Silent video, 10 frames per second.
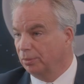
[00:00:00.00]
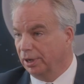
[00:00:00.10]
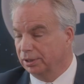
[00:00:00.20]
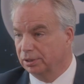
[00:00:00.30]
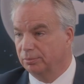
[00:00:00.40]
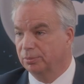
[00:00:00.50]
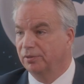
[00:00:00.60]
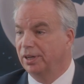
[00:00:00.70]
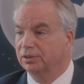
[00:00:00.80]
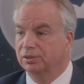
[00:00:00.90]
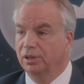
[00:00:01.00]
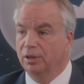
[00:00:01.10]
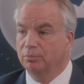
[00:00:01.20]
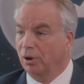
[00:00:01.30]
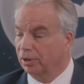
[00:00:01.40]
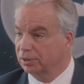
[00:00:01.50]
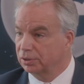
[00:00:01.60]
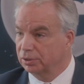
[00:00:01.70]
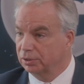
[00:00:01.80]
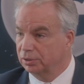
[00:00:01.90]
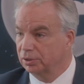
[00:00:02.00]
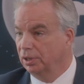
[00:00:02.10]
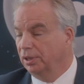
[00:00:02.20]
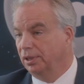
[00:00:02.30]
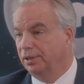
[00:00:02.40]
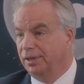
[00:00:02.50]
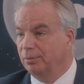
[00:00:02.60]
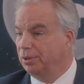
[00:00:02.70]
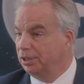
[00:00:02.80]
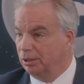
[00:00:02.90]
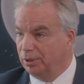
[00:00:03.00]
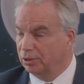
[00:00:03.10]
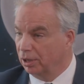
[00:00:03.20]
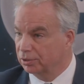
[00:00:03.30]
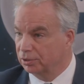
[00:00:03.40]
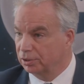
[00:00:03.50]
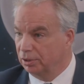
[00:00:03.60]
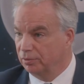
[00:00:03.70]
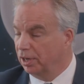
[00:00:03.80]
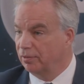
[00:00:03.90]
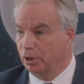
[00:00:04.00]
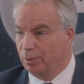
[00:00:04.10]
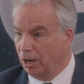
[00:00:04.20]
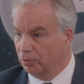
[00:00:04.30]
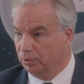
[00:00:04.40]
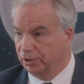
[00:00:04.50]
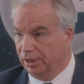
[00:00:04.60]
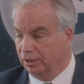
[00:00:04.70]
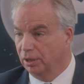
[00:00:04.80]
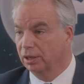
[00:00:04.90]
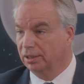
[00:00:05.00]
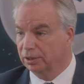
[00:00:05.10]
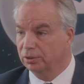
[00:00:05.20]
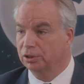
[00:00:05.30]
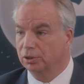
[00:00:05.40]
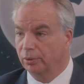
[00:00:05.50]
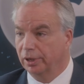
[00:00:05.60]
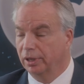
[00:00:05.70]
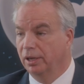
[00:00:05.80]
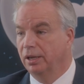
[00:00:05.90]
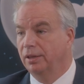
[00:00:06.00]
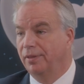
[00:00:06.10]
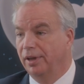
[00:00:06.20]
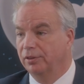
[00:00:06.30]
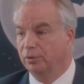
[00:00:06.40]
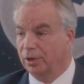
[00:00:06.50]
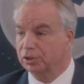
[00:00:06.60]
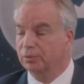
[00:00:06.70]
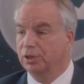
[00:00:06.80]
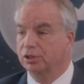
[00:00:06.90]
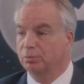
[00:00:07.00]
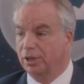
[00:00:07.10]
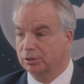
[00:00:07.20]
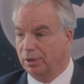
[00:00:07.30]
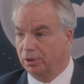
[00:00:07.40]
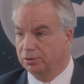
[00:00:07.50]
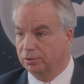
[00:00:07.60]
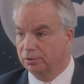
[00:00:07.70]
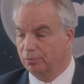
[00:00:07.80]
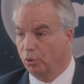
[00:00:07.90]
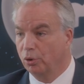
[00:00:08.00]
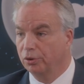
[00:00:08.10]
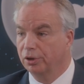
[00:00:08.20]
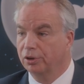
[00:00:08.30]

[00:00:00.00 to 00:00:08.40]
mice. It prevents Parkinson's in MPTP toxicity. Very, very powerful data, clearly showing that the restoration of plasmalogens or the